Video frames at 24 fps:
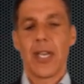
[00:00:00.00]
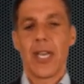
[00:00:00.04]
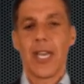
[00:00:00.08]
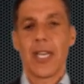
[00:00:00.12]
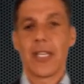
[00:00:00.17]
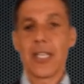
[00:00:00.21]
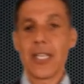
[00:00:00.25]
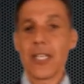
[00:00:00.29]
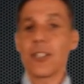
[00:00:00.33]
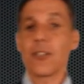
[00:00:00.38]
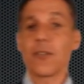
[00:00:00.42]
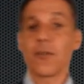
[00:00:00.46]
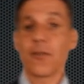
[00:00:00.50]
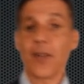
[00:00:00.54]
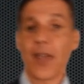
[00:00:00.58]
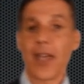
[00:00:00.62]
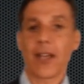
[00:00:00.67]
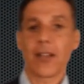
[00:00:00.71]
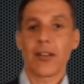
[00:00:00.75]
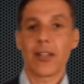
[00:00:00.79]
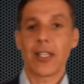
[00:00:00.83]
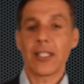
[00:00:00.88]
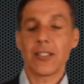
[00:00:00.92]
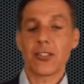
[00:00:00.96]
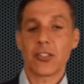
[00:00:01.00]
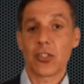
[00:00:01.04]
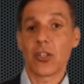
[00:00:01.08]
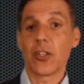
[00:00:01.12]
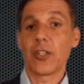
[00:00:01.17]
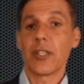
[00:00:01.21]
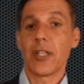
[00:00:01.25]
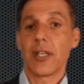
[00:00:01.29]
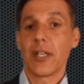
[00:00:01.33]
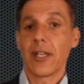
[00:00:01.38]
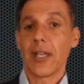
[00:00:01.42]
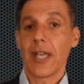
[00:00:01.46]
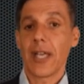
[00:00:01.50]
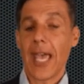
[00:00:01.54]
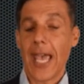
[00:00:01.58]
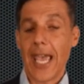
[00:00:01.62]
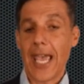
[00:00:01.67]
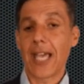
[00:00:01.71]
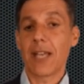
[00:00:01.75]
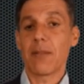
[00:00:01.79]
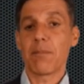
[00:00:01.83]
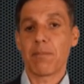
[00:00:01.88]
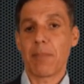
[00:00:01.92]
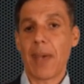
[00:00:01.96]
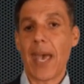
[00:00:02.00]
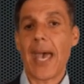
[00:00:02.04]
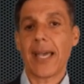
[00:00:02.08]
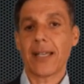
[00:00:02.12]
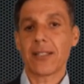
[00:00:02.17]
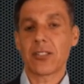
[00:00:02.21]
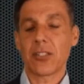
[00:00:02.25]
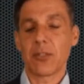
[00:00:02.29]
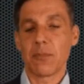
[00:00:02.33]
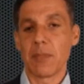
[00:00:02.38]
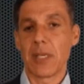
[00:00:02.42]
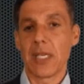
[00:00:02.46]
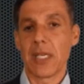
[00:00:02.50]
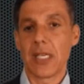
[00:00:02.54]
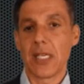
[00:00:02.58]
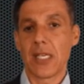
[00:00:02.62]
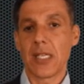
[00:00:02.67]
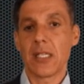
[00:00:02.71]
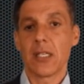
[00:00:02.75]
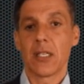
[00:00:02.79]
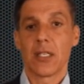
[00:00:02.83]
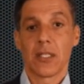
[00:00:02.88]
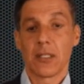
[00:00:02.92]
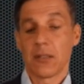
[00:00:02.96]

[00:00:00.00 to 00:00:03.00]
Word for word: And is failing should hand back to me